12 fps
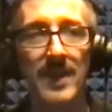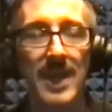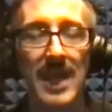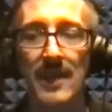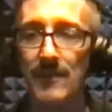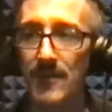
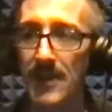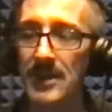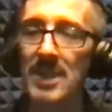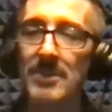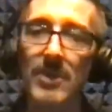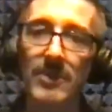I had a
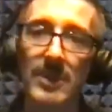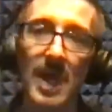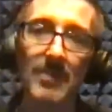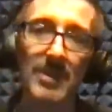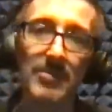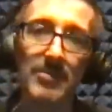friend come over and
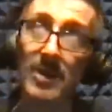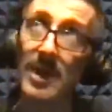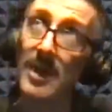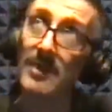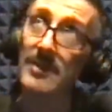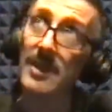help me put
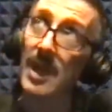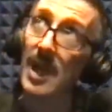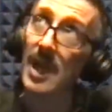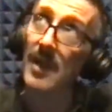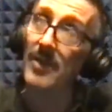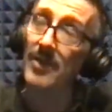on
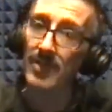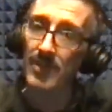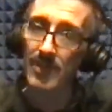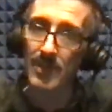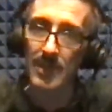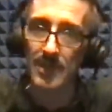
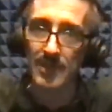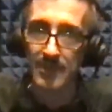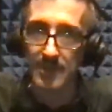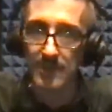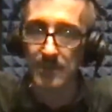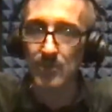the
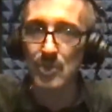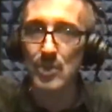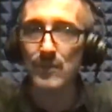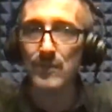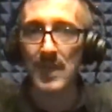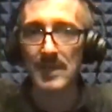
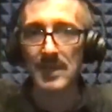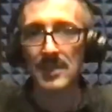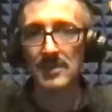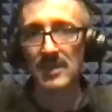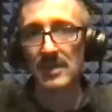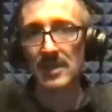roof. And then
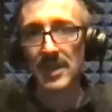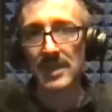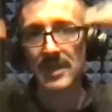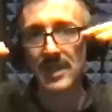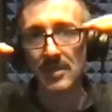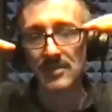there's a
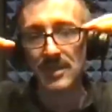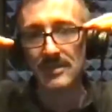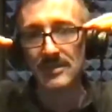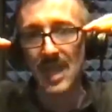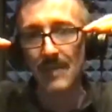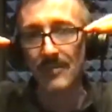lid that goes
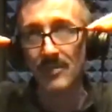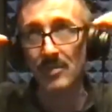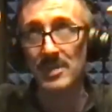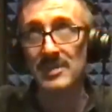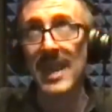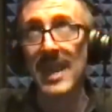on top of it,
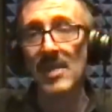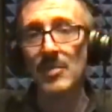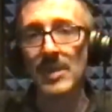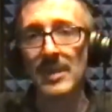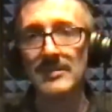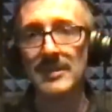which that
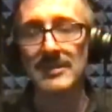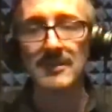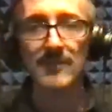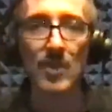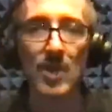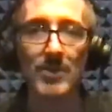weighs, it's a
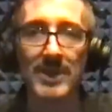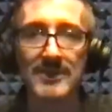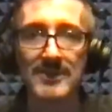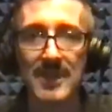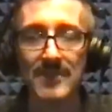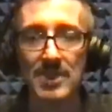
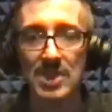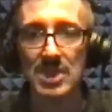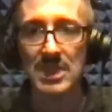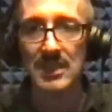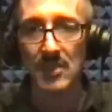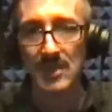4x7
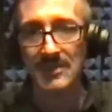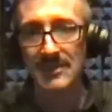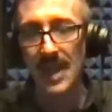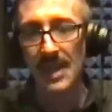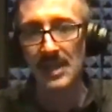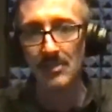sheet that weighs
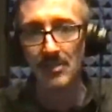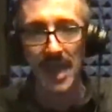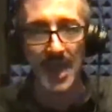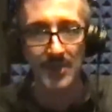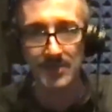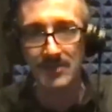90
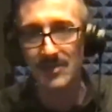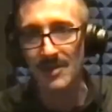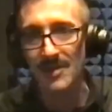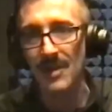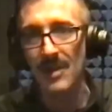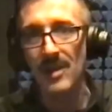pounds.
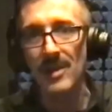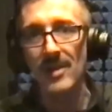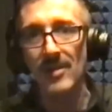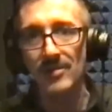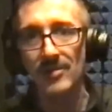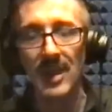
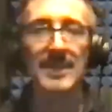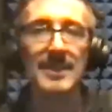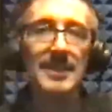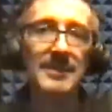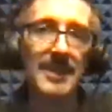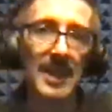So I had to
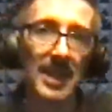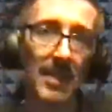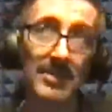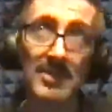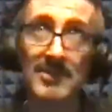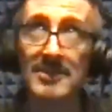get that
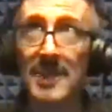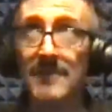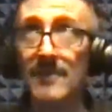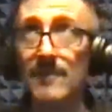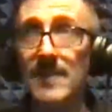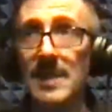up, because it's
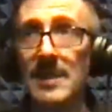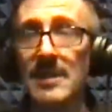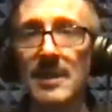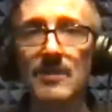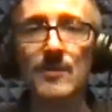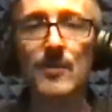7 feet.
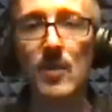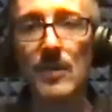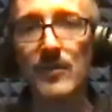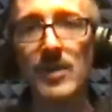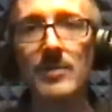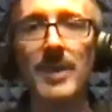It's
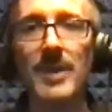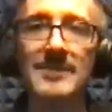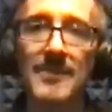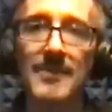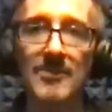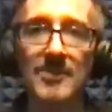4 foot by
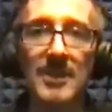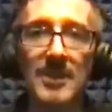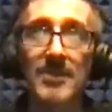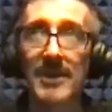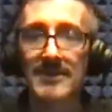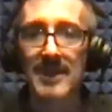7
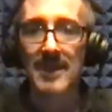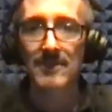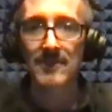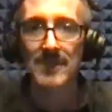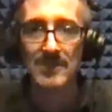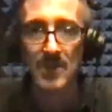feet by
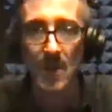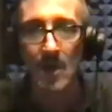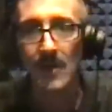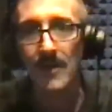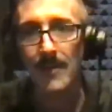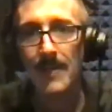7 feet
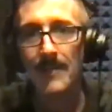tall.